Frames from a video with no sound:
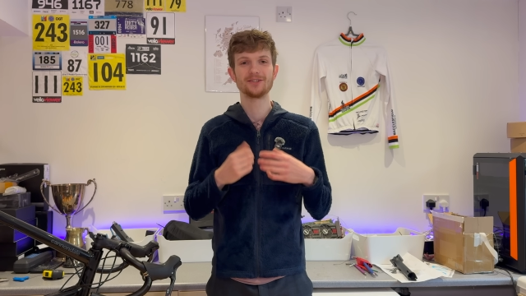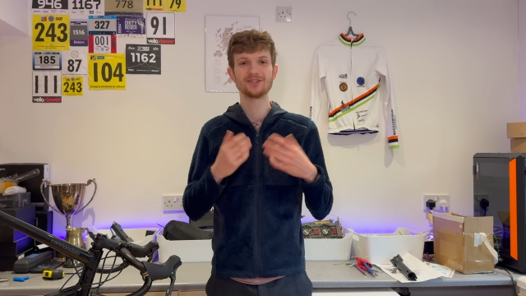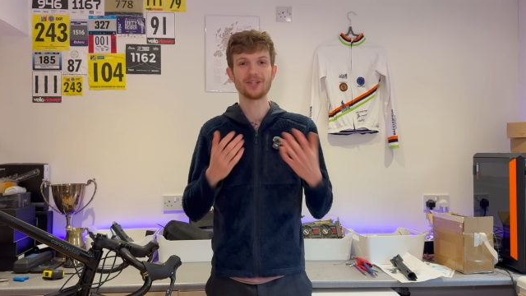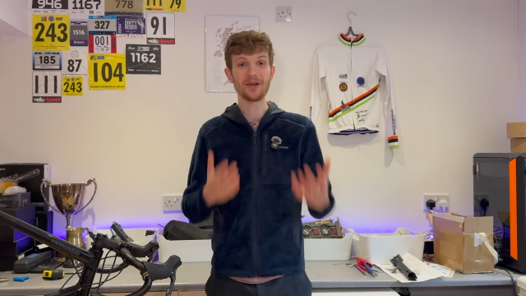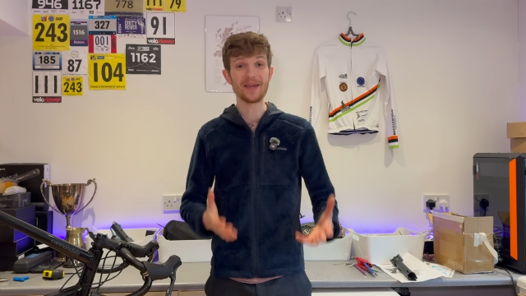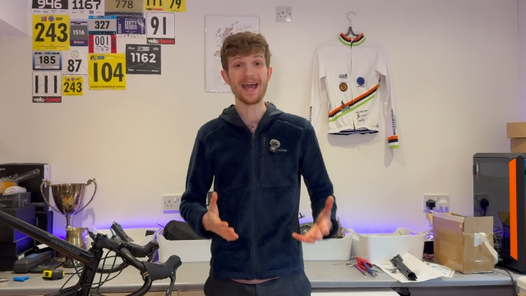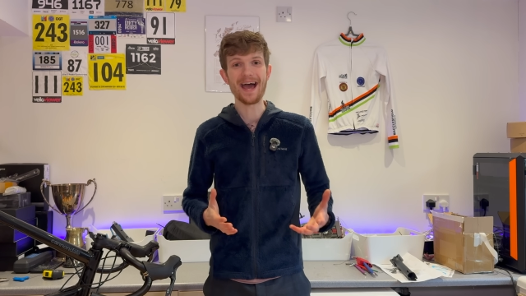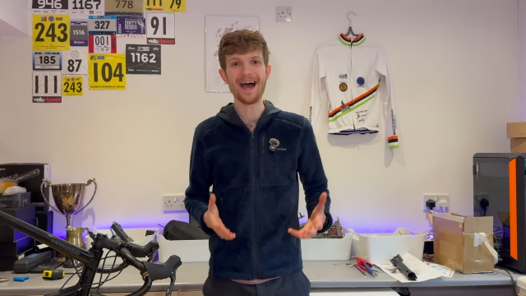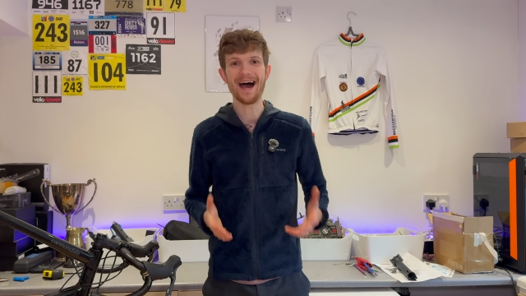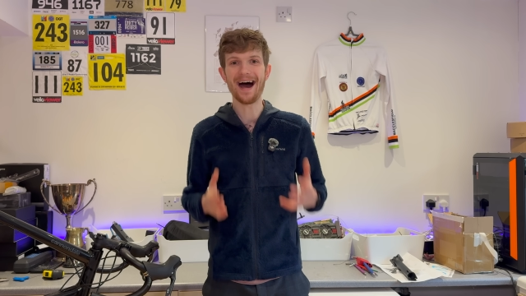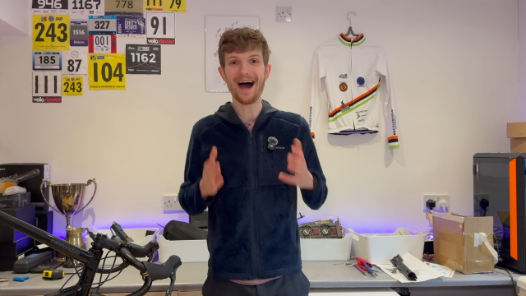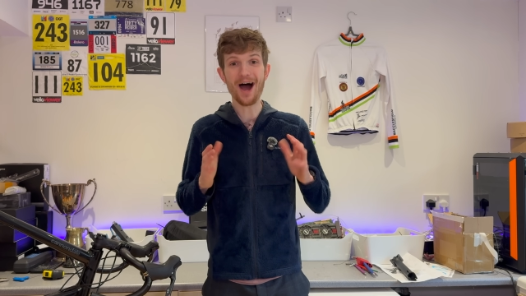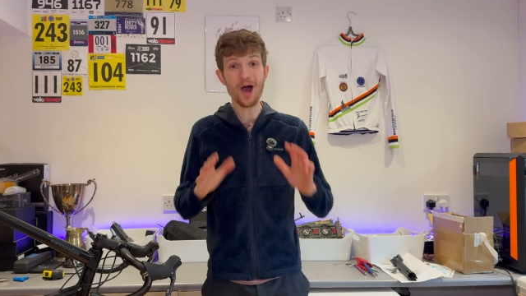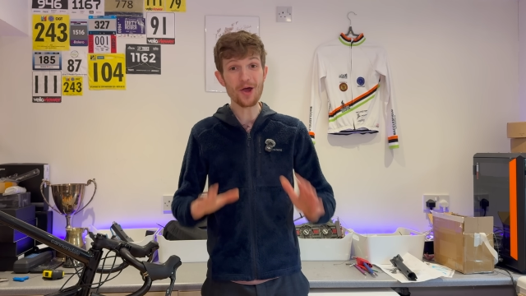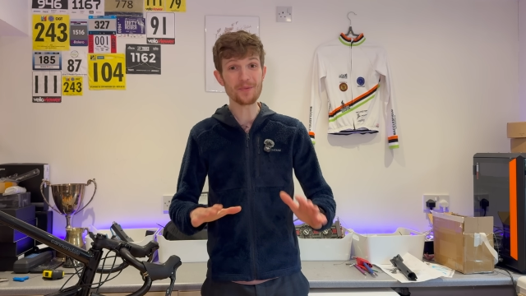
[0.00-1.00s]
So yeah,
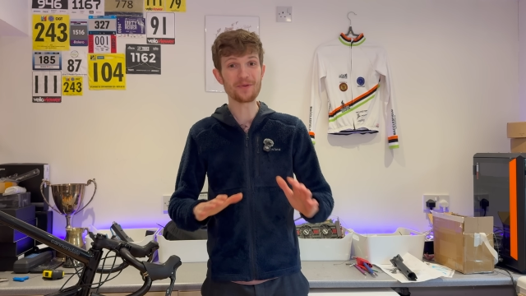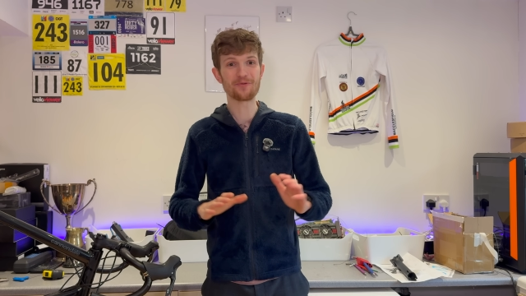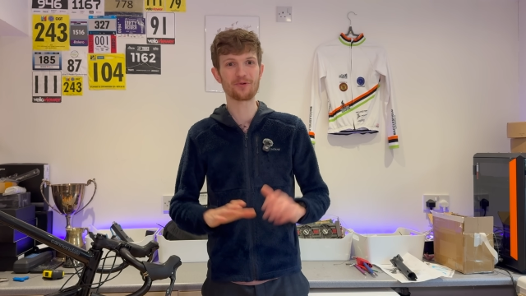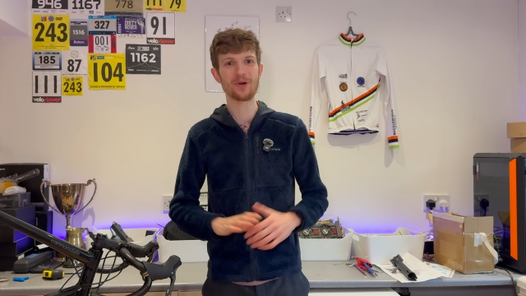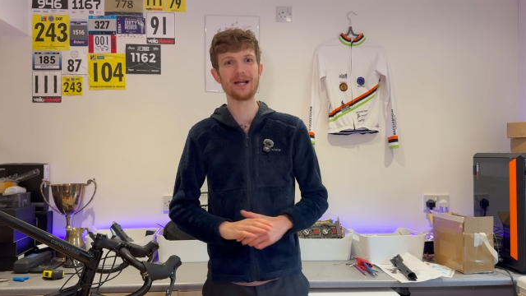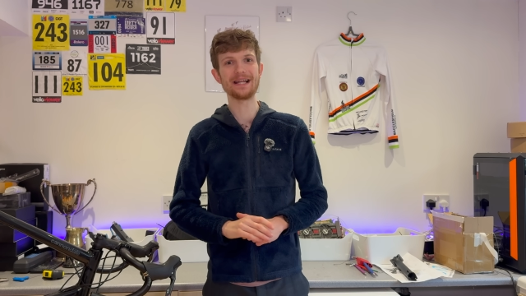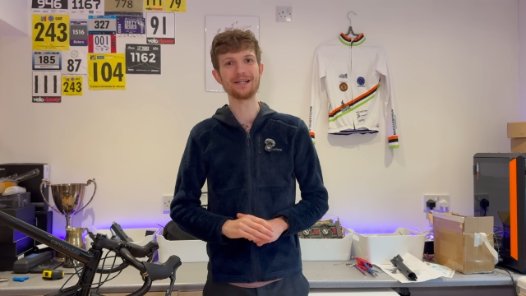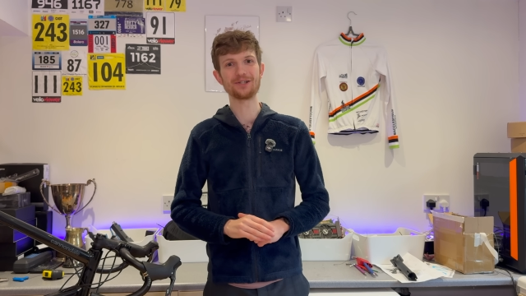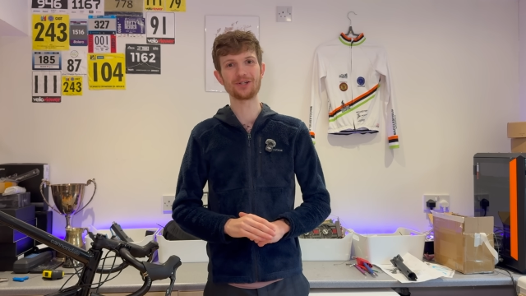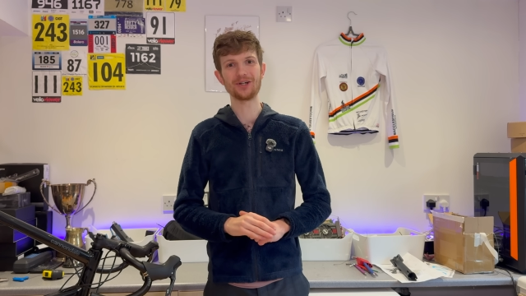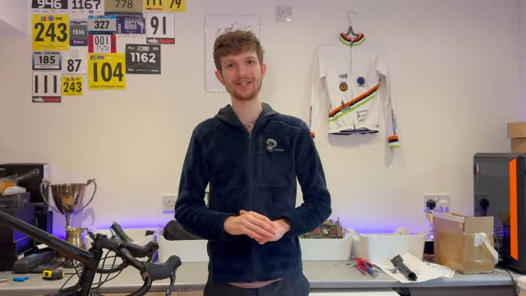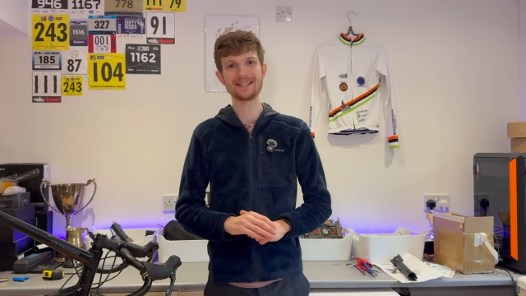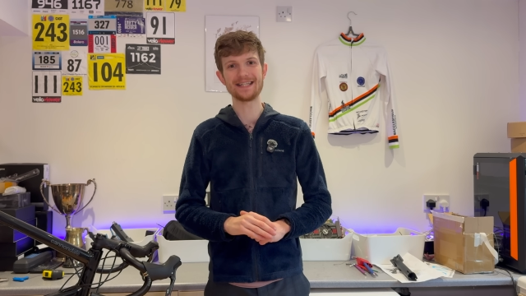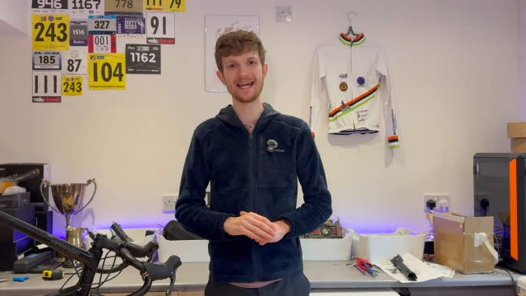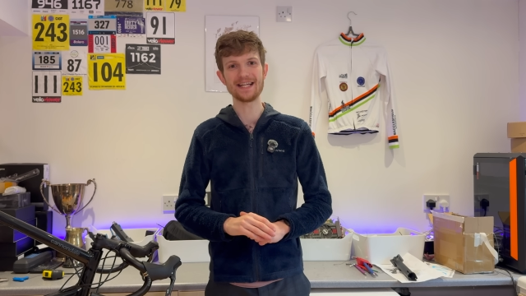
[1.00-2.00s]
I hope you've really
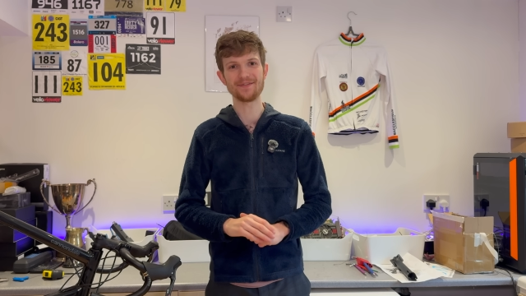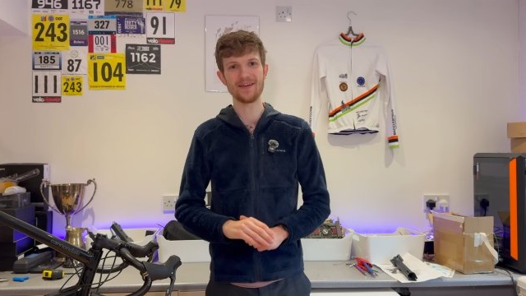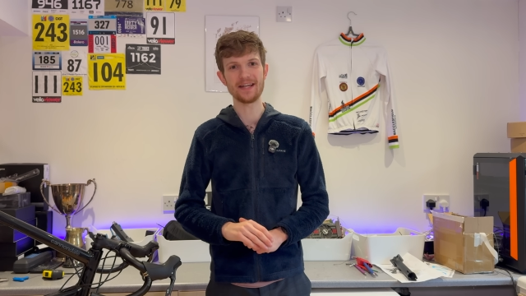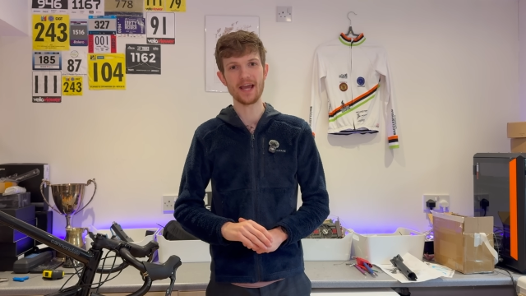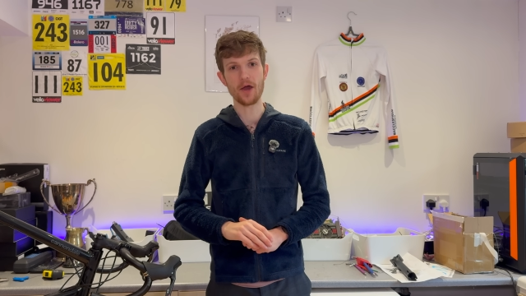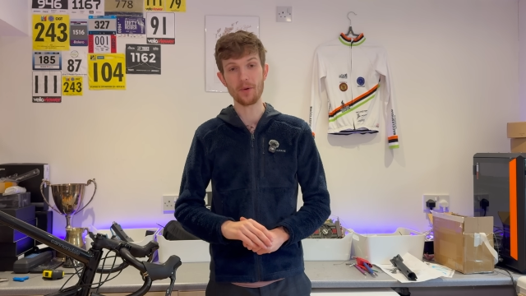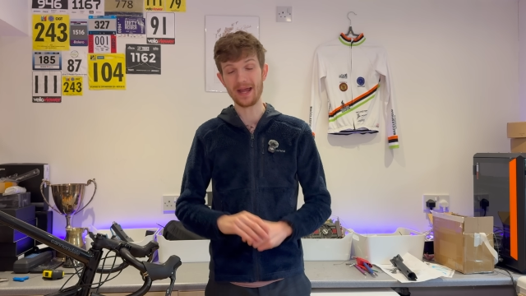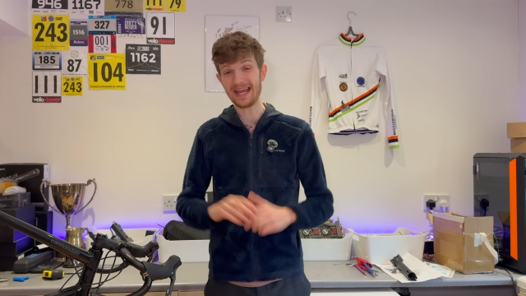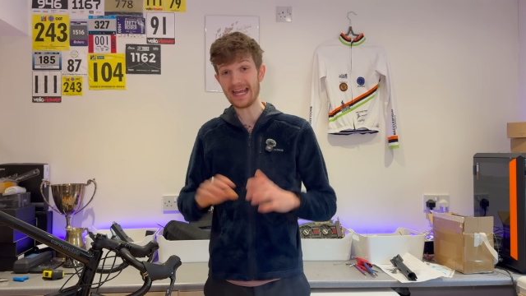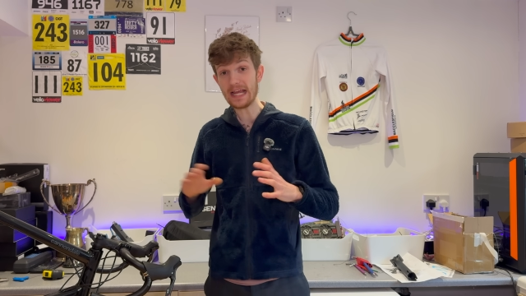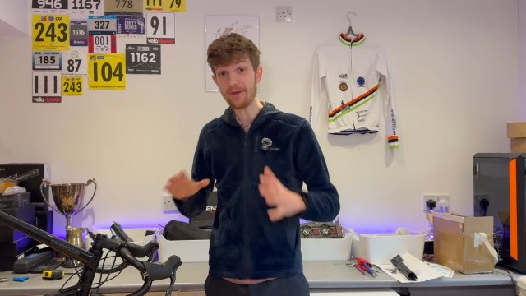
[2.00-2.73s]
enjoyed today's video.